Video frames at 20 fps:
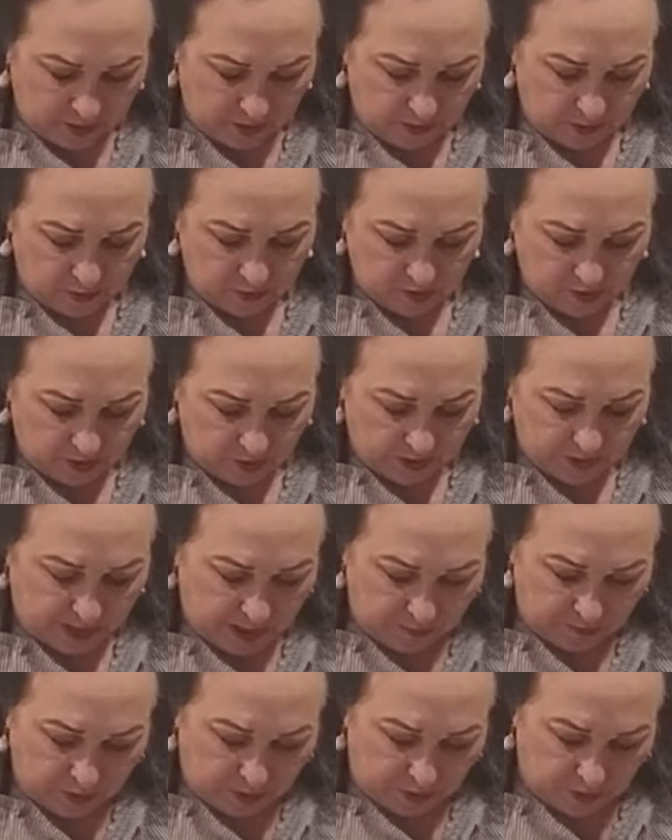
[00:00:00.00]
so I
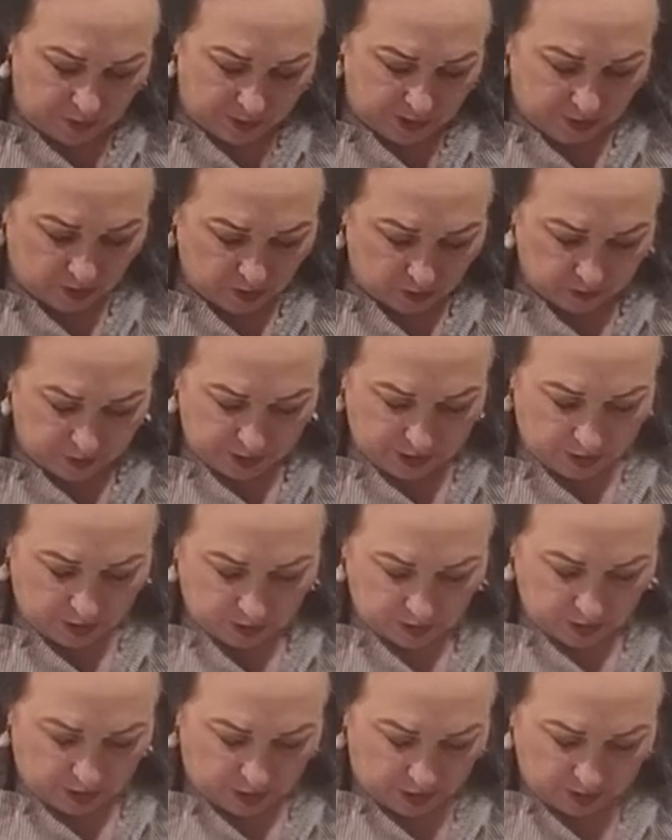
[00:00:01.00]
can't be running over here
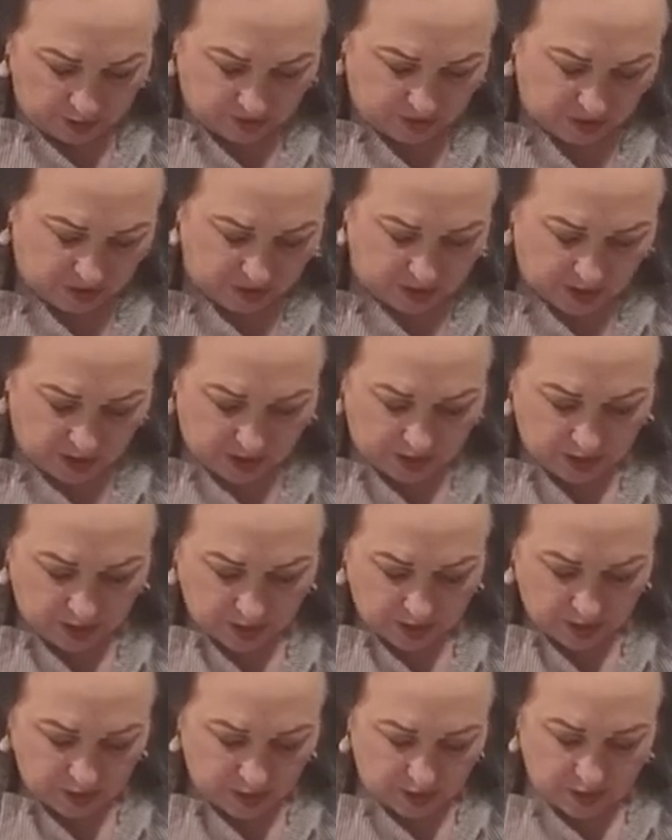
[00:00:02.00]
constantly.
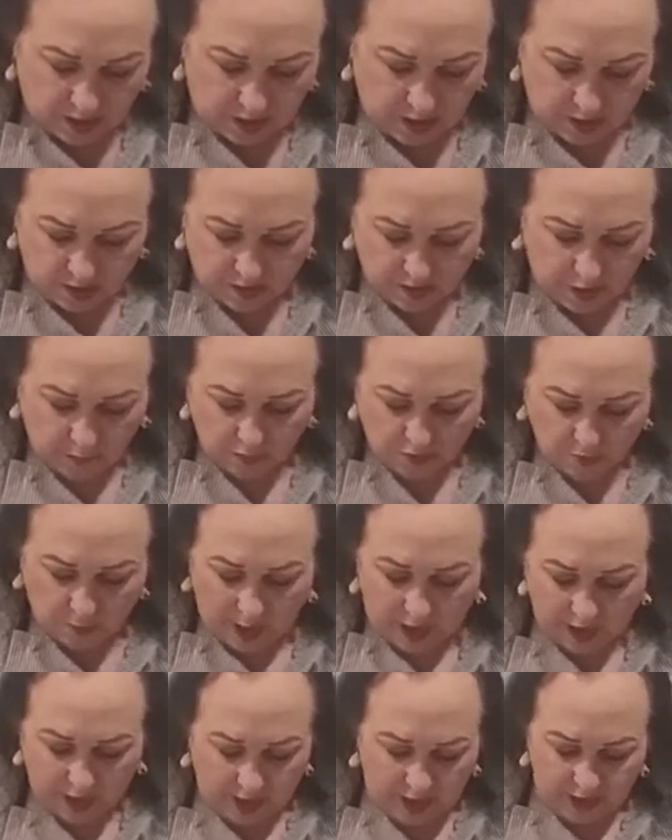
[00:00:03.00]
That was
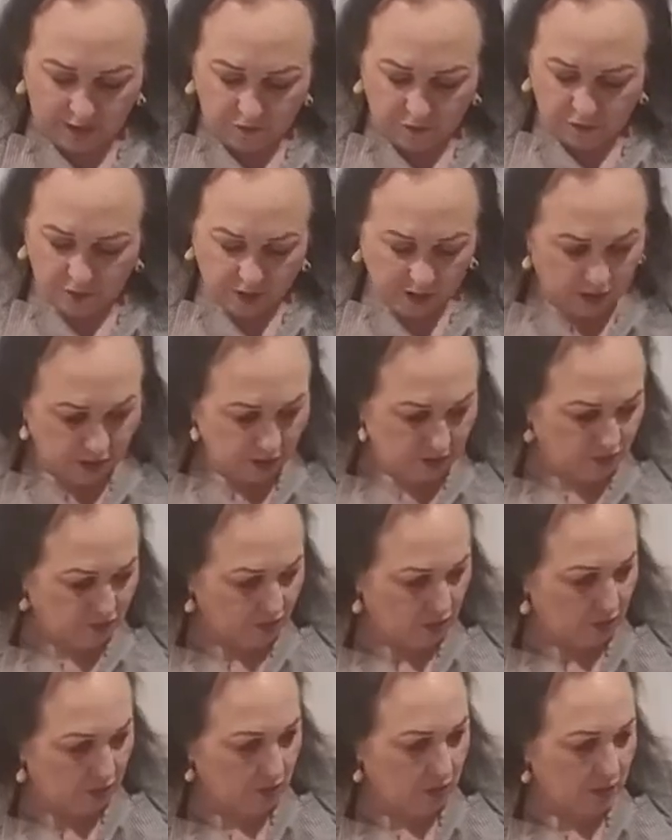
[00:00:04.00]
my life, okay?
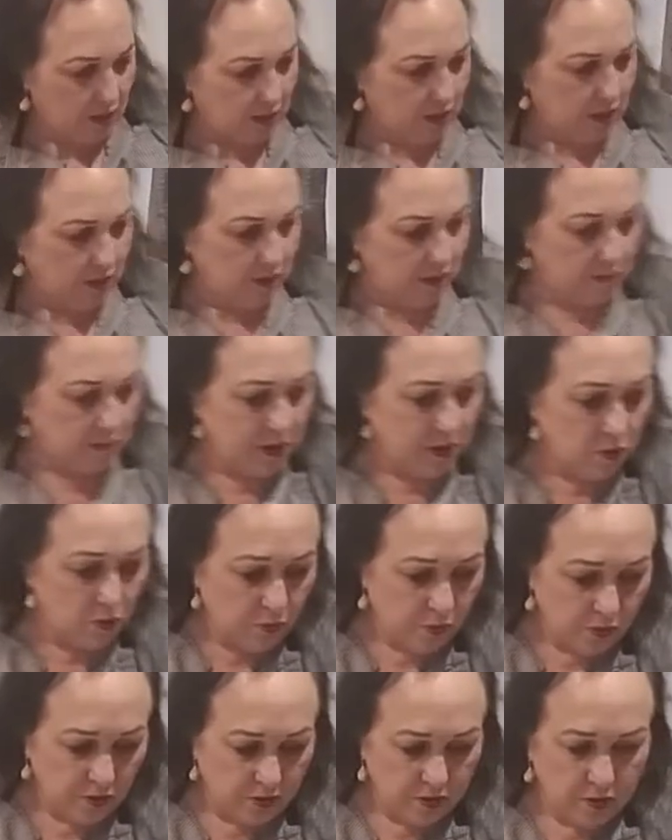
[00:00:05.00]
So let me go
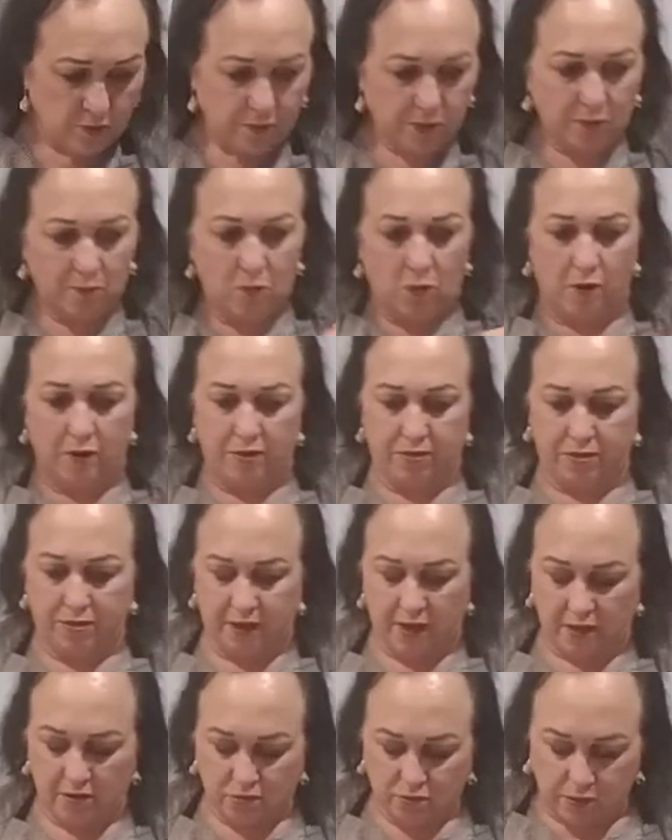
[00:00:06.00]
put a little bit more of
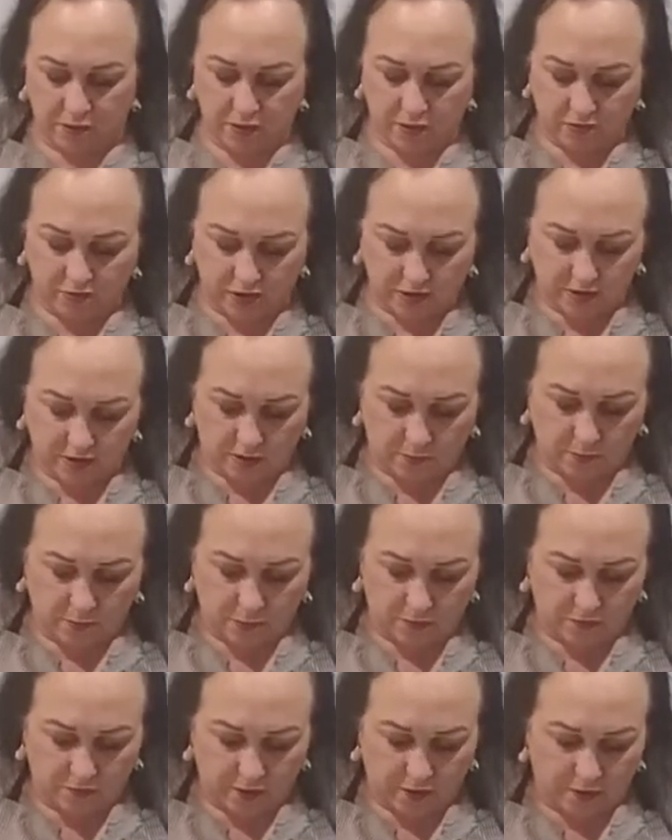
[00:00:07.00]
this because I didn't
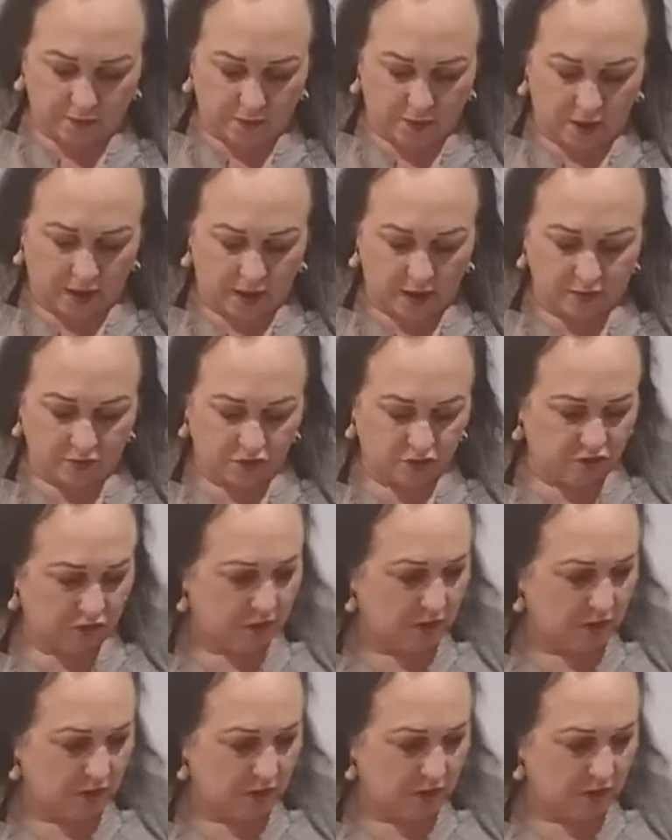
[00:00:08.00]
put very much.